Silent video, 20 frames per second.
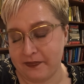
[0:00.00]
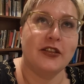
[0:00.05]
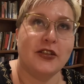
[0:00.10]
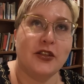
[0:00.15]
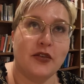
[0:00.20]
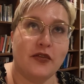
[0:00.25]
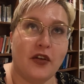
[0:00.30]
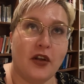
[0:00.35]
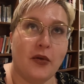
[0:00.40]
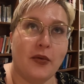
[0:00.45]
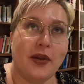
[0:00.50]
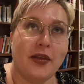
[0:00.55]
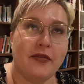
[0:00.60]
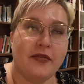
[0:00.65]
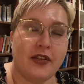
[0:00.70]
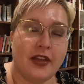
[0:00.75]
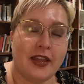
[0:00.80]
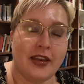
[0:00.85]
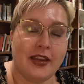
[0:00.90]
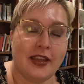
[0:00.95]
So far what I'm
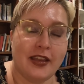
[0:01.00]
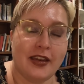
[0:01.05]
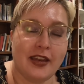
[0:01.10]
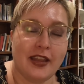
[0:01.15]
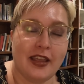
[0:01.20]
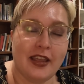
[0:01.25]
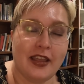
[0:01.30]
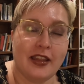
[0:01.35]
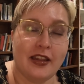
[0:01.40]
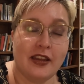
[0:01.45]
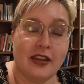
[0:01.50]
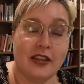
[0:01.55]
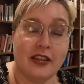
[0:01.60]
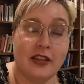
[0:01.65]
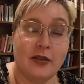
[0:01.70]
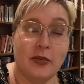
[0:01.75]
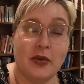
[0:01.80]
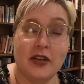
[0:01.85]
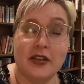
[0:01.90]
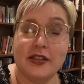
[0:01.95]
finding in
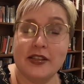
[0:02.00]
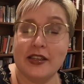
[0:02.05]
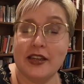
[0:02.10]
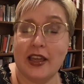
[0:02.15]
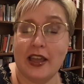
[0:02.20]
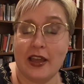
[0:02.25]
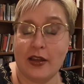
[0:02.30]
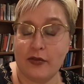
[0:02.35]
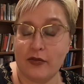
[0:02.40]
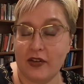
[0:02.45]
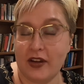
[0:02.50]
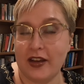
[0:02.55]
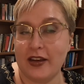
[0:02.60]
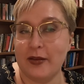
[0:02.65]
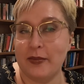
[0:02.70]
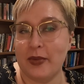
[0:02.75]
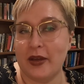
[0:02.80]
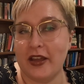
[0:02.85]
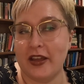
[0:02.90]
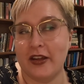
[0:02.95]
the books that I have
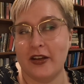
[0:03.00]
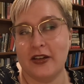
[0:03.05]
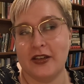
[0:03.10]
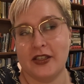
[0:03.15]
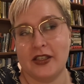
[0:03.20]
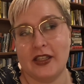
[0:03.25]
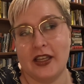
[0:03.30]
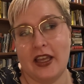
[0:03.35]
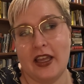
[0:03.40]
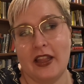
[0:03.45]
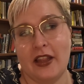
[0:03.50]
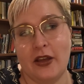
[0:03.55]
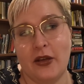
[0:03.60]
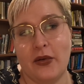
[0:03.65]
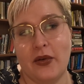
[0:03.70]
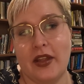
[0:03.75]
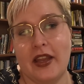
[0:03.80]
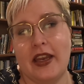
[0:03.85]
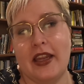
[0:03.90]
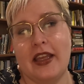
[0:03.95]
read by Ursela K.
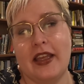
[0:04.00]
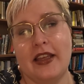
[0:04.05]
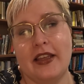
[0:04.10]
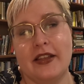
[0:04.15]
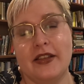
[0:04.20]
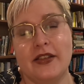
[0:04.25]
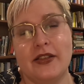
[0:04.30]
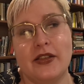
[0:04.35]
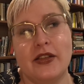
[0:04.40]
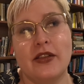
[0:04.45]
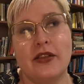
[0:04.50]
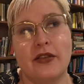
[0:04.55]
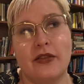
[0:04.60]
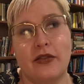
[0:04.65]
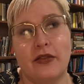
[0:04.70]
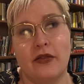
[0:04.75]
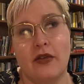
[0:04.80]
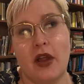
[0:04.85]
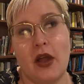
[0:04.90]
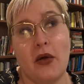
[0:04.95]
Guin is
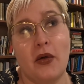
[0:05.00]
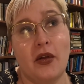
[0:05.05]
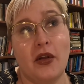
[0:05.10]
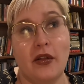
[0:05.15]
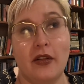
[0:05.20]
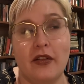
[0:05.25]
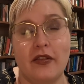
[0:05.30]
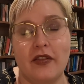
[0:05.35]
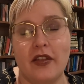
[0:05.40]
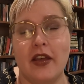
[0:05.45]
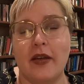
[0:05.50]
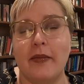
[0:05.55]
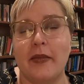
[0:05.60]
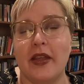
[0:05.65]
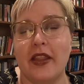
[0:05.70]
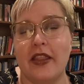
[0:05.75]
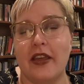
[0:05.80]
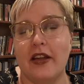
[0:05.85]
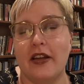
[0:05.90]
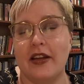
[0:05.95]
throughout all of them
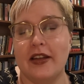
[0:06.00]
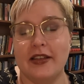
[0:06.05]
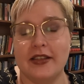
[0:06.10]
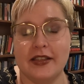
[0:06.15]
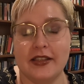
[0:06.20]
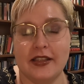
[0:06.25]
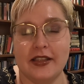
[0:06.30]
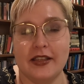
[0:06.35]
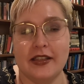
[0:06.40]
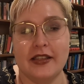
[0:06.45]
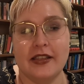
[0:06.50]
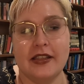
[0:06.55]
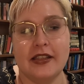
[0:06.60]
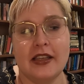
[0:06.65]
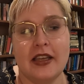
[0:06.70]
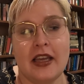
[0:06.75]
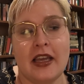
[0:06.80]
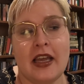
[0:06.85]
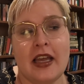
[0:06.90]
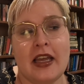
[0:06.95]
there is this
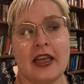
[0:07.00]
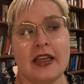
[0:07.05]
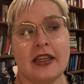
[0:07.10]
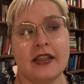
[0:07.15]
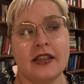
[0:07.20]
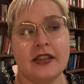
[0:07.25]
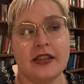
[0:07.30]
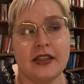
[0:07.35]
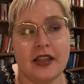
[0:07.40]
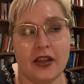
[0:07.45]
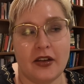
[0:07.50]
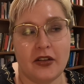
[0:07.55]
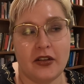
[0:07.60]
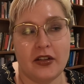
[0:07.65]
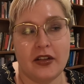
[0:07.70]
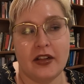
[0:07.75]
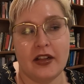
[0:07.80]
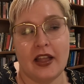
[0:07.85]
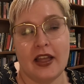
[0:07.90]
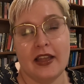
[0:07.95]

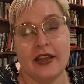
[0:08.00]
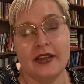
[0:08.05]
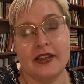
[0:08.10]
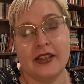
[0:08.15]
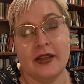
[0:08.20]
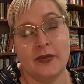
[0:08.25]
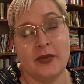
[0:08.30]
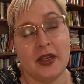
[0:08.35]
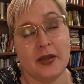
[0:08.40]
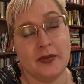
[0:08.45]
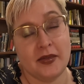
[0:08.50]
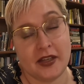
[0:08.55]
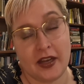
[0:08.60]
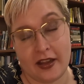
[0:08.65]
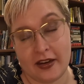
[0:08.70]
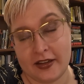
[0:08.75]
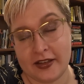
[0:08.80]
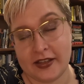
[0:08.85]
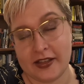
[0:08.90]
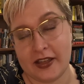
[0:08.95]
subtle and sometimes
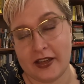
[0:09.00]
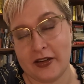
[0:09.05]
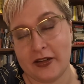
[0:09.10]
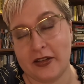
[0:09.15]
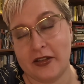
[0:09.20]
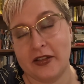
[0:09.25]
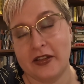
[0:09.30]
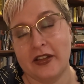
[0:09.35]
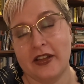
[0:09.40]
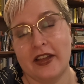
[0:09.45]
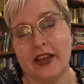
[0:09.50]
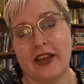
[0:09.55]
not as subtle